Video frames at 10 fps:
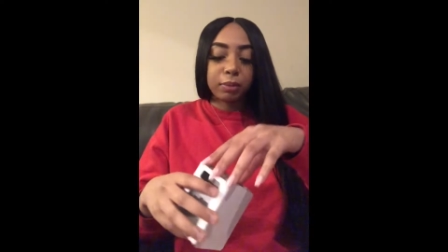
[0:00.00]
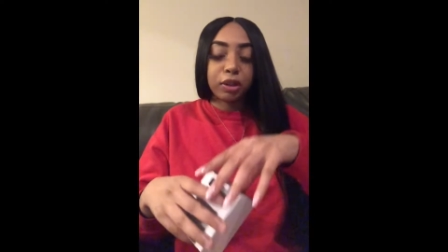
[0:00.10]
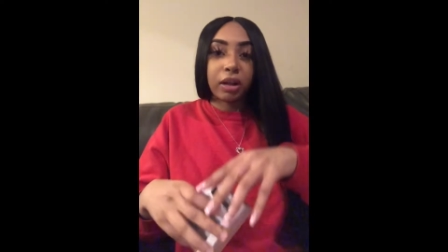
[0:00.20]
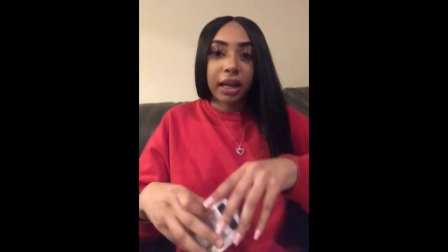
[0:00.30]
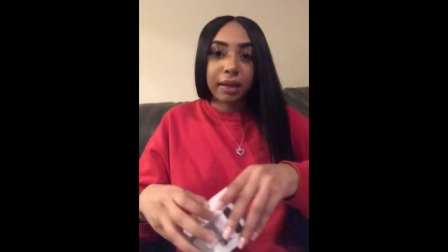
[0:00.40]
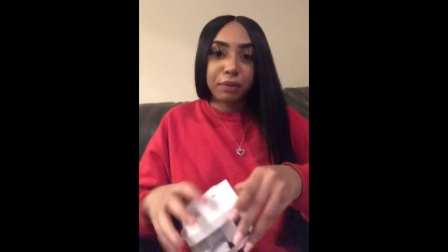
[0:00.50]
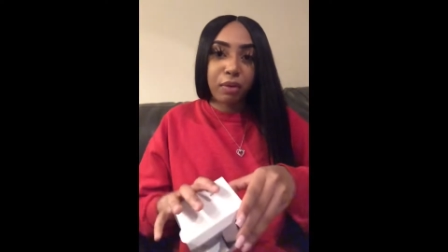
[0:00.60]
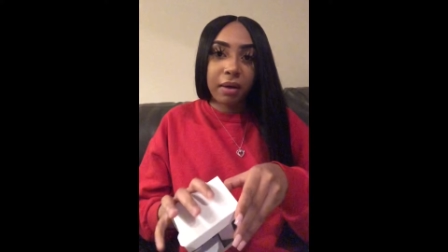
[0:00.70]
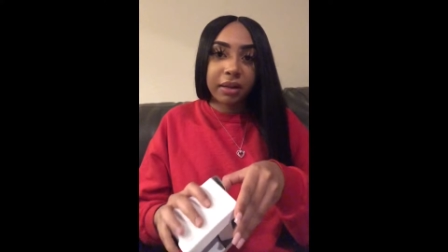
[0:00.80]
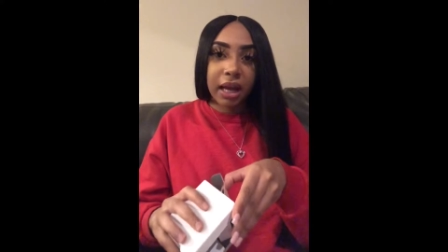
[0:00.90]
So like if you
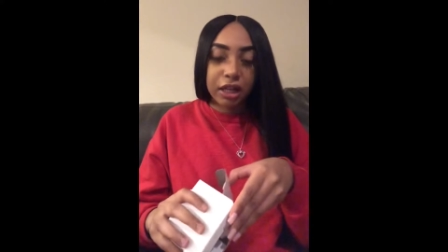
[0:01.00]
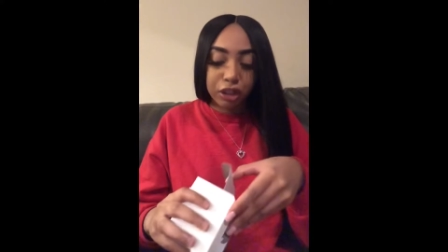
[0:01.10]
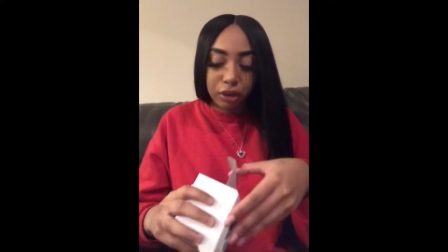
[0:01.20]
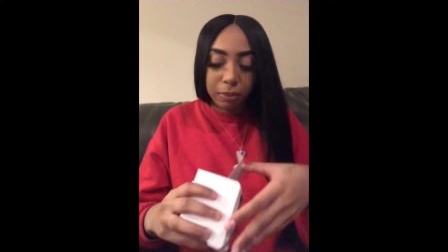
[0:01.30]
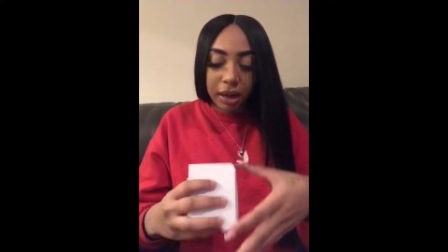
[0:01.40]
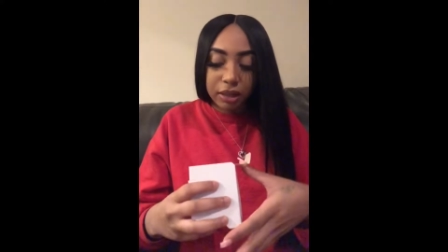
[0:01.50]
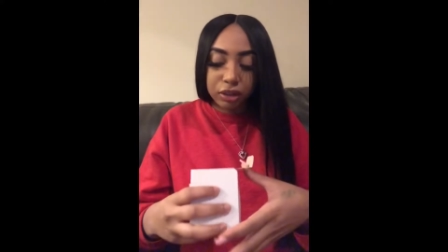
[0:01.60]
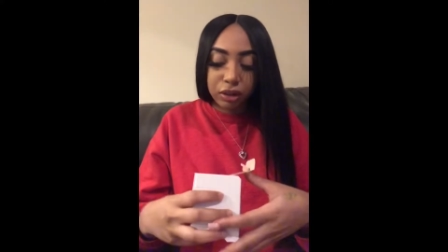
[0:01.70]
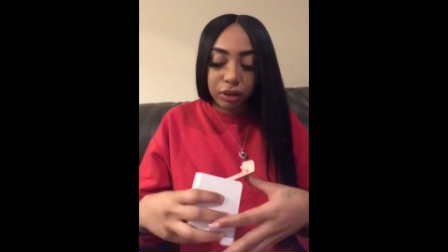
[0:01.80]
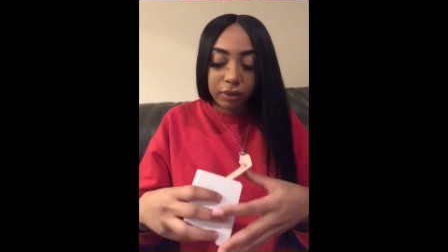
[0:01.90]
already got gel polish
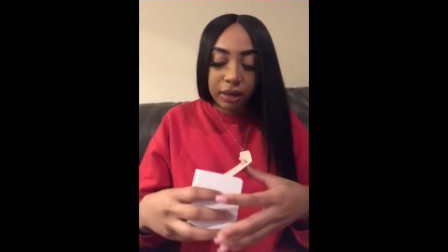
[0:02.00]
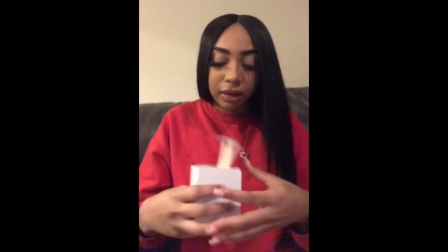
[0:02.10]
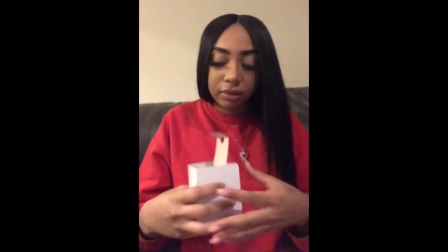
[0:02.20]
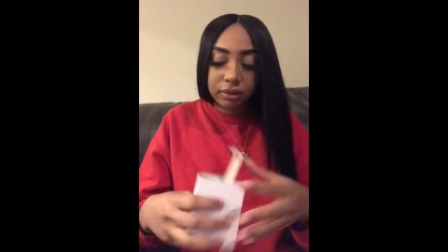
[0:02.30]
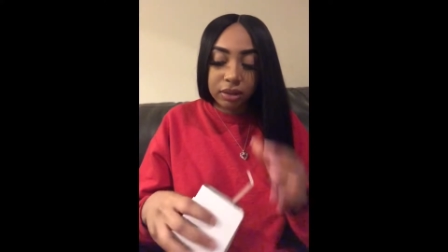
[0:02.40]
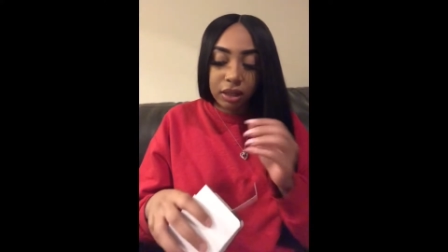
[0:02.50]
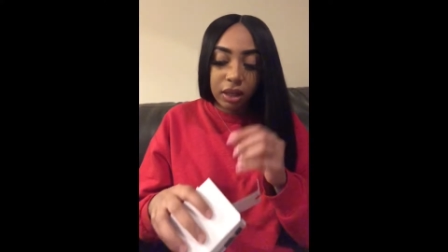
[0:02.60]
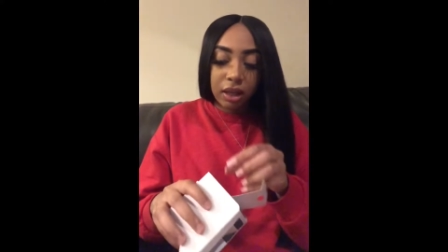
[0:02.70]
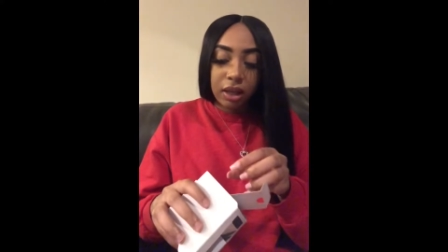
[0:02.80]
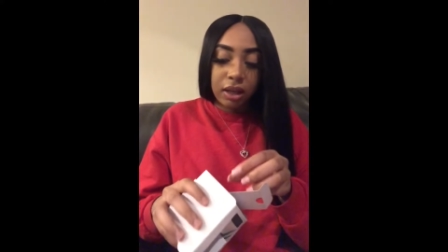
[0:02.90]
on your nails,
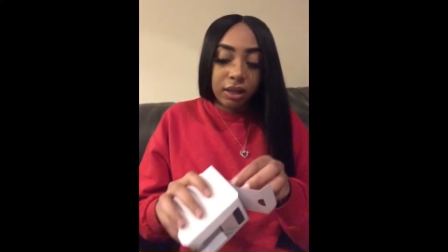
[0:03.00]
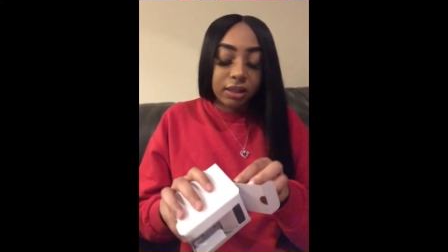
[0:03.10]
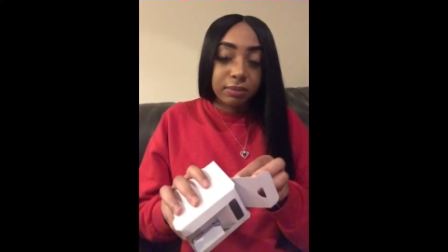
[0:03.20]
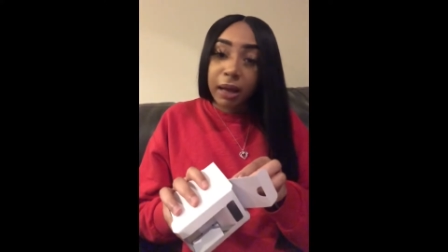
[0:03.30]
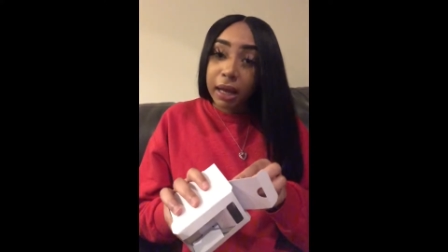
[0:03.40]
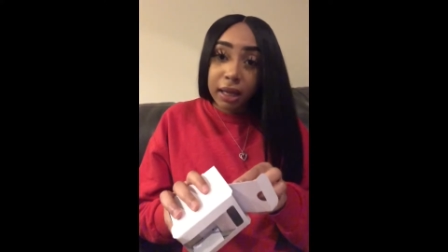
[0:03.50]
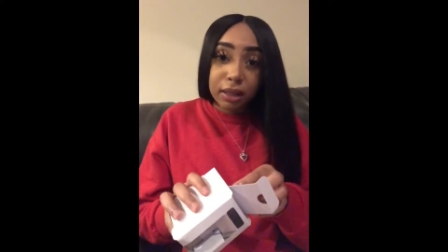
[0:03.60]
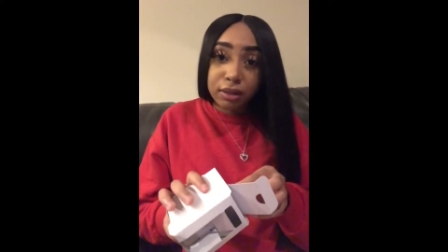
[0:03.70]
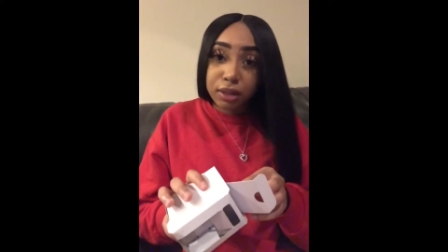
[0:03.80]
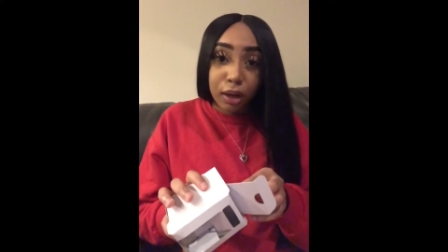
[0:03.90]
cause my
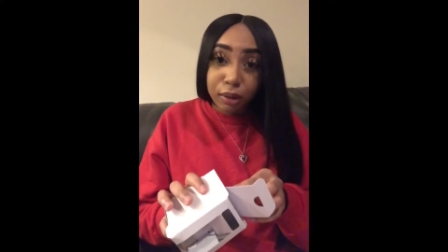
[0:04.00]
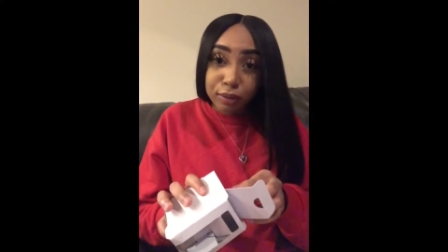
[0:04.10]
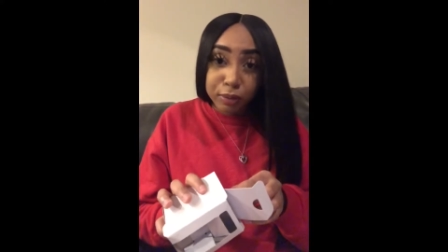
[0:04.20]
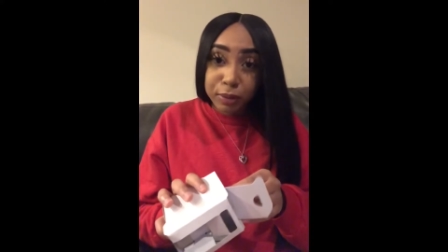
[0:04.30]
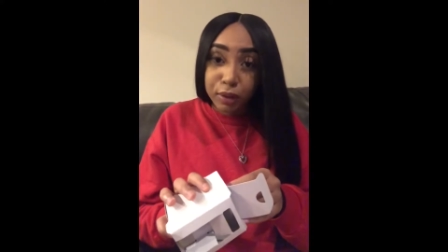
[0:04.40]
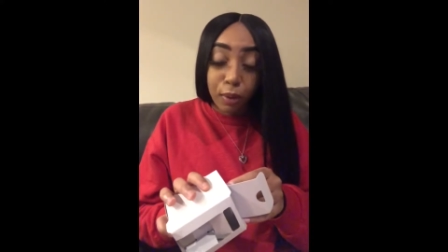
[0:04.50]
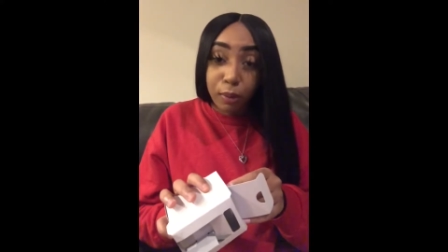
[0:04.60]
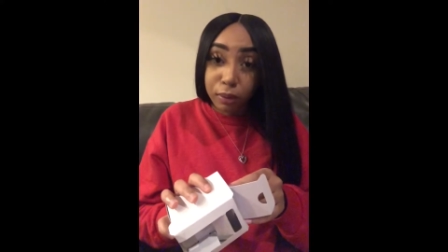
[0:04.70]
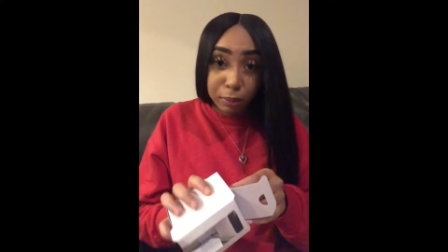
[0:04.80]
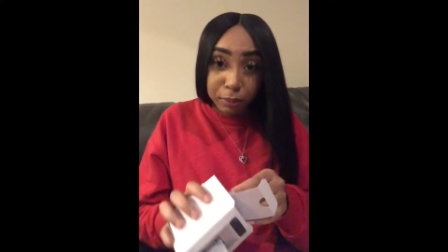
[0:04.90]
toes was
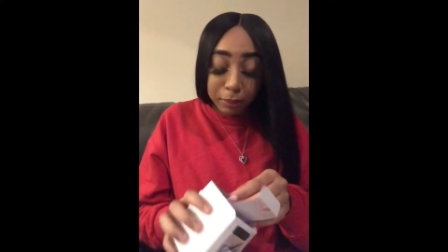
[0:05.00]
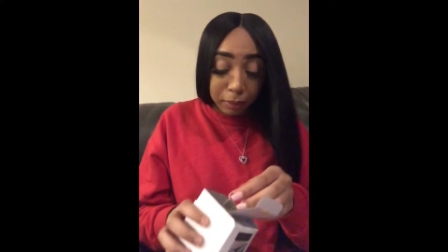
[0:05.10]
horrible.